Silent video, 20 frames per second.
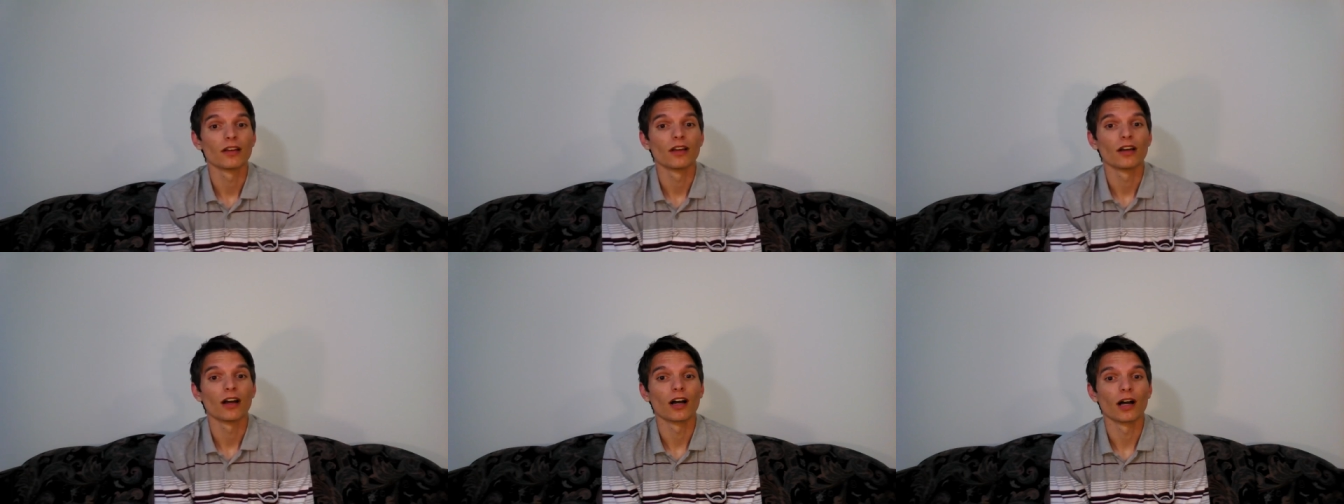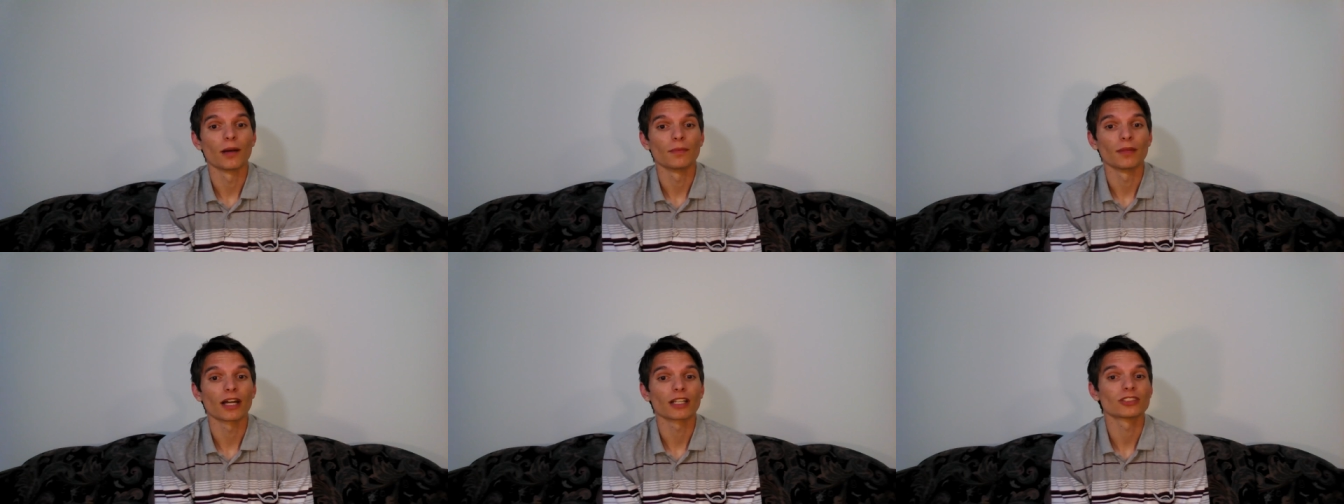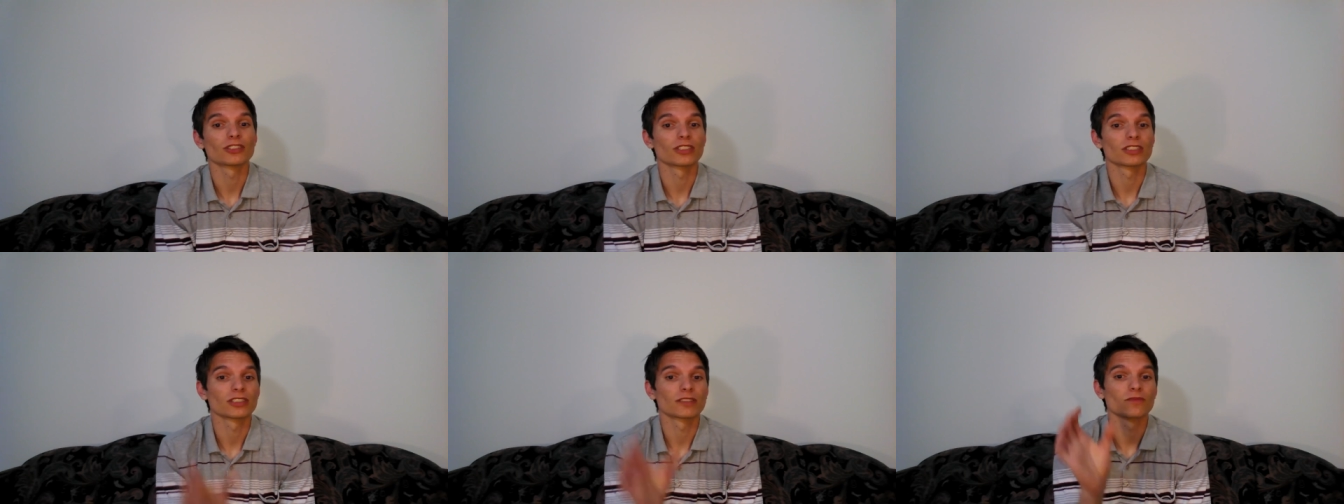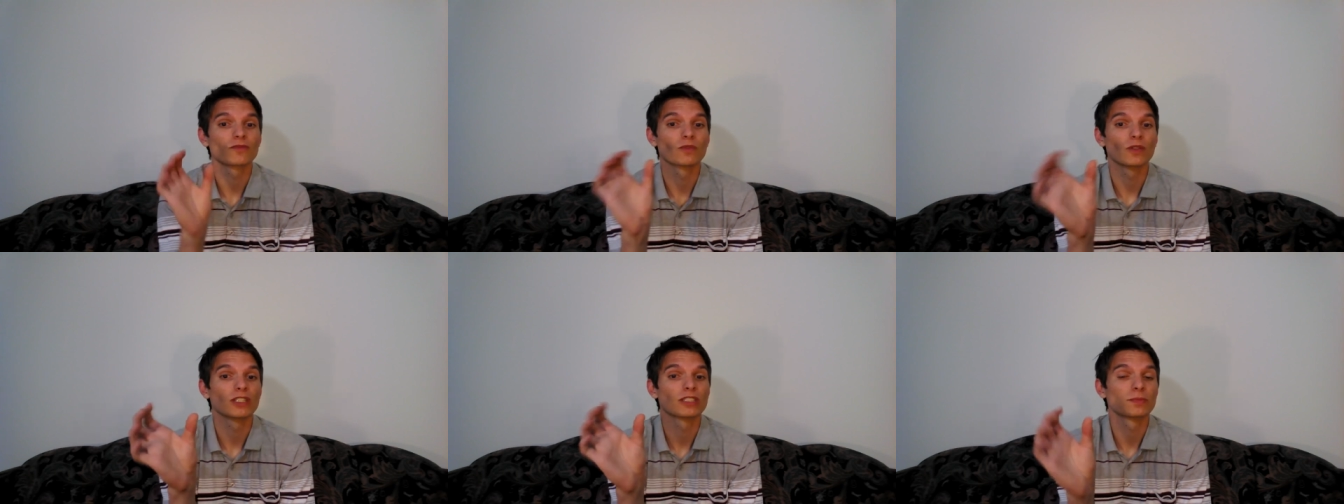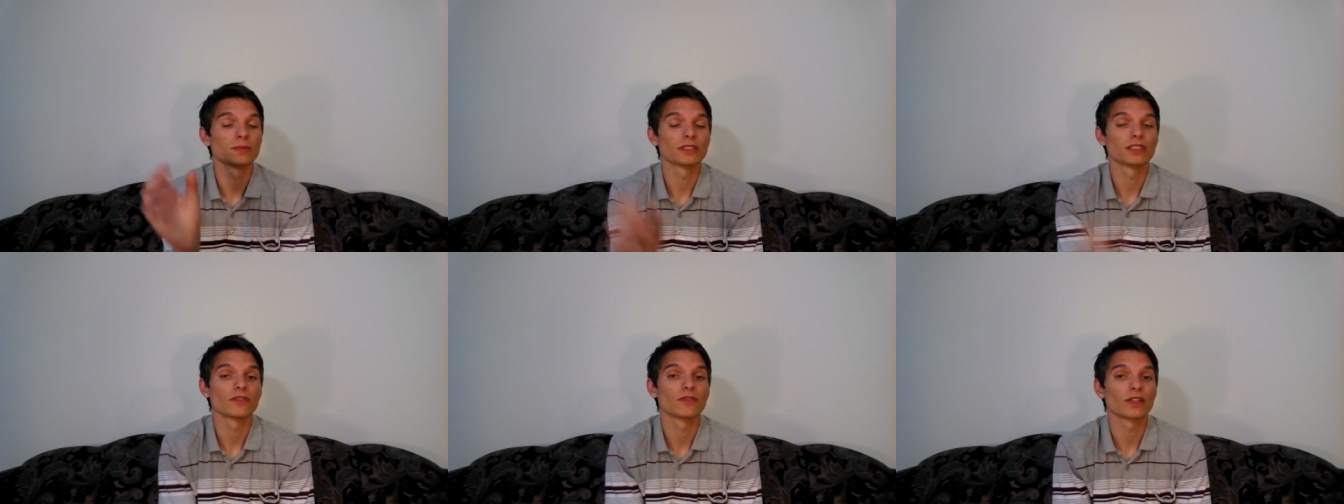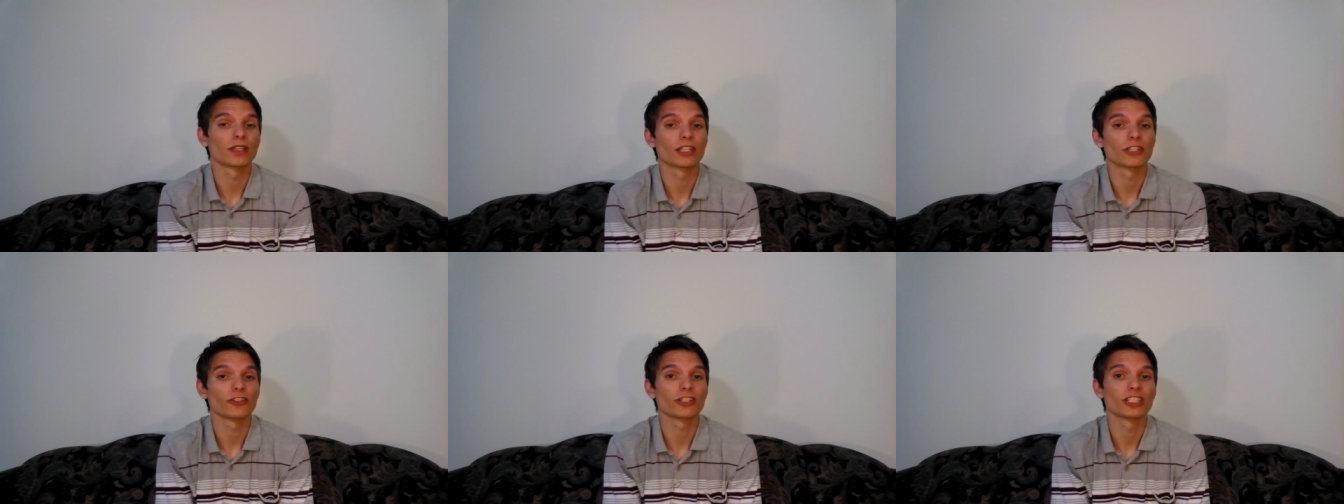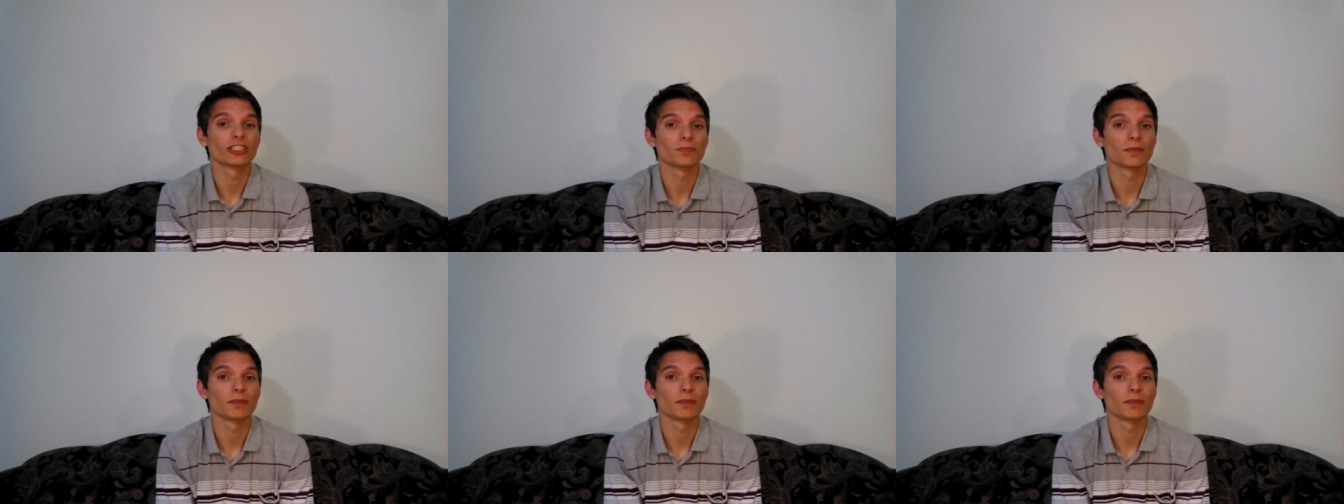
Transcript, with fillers: um, not just with specific theories,